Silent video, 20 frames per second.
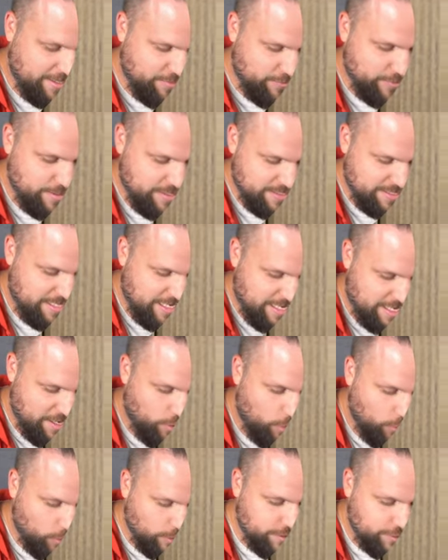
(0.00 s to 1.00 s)
it was a
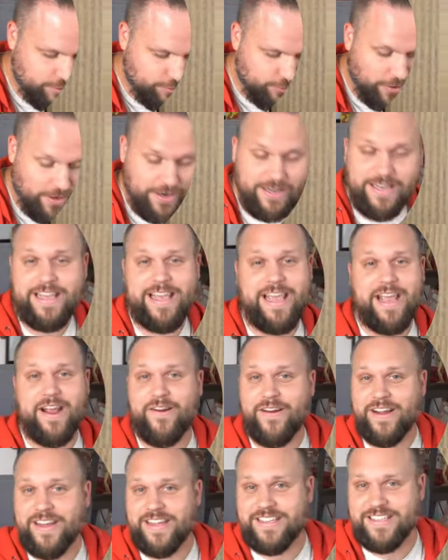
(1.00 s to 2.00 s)
horse-drawn
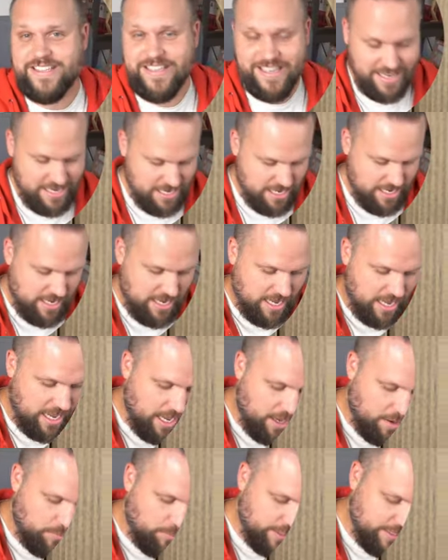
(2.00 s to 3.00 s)
carriage.
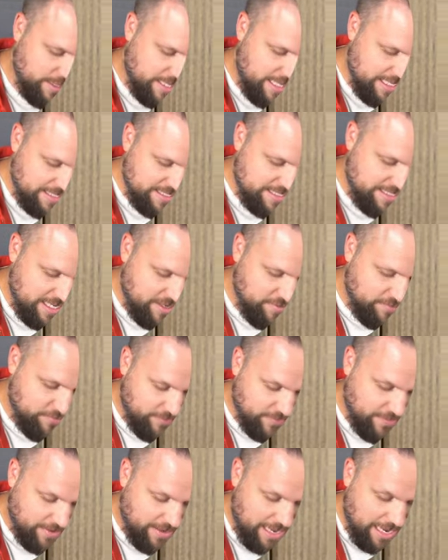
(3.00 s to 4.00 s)
Uh, but instead
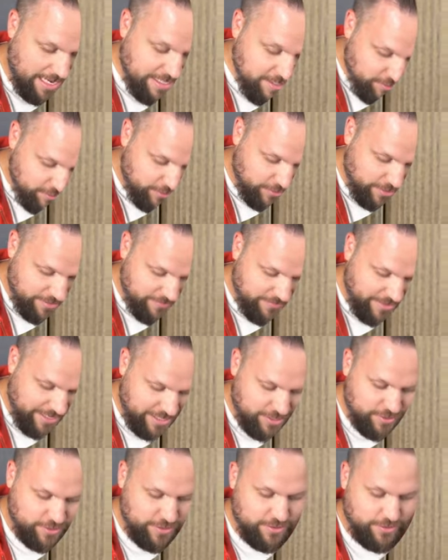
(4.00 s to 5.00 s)
of ice cream, it
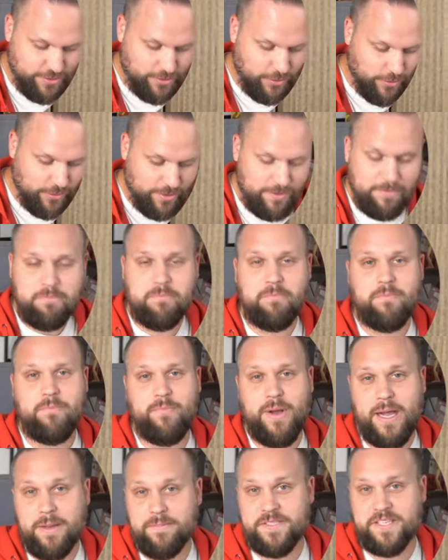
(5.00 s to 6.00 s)
actually sold
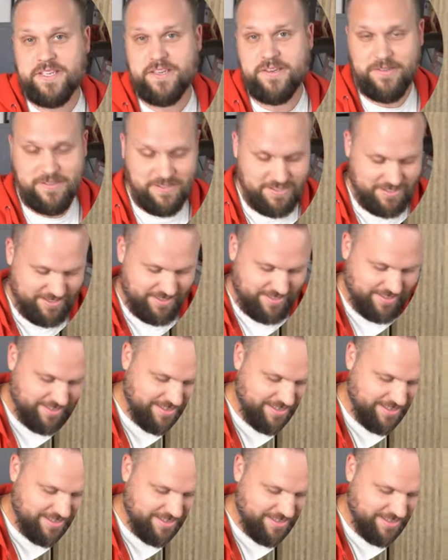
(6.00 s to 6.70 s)
popsicles